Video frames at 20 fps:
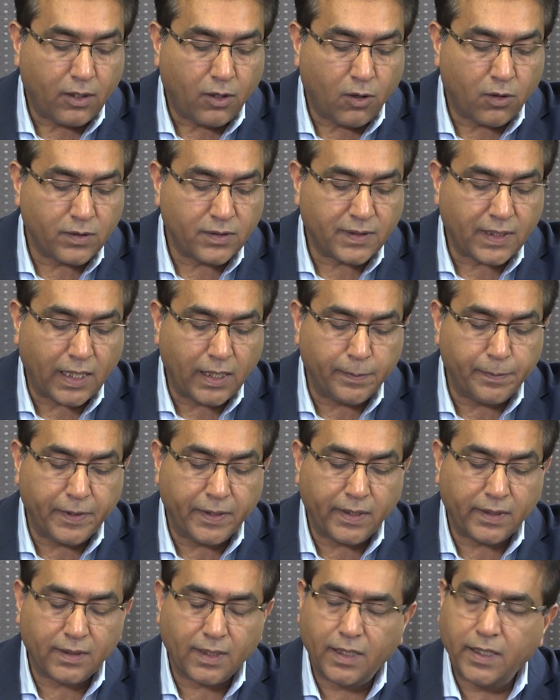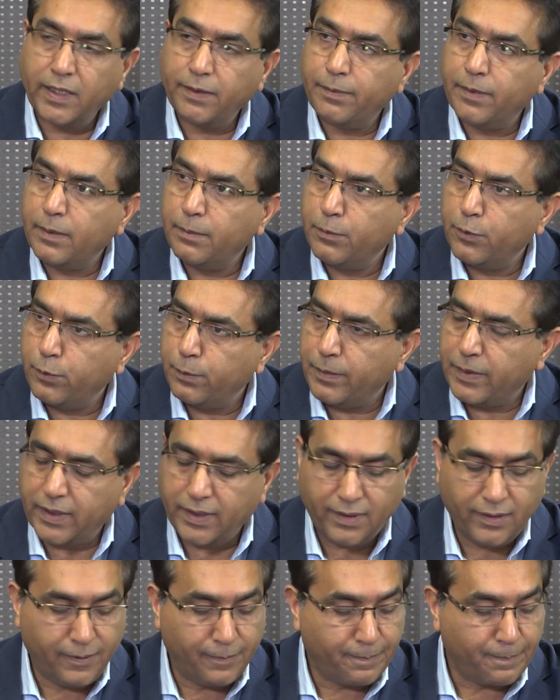on celebrating the labour
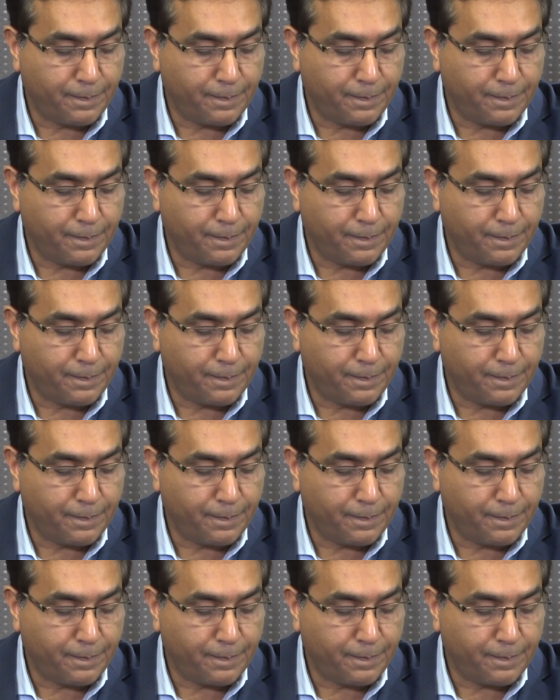movement.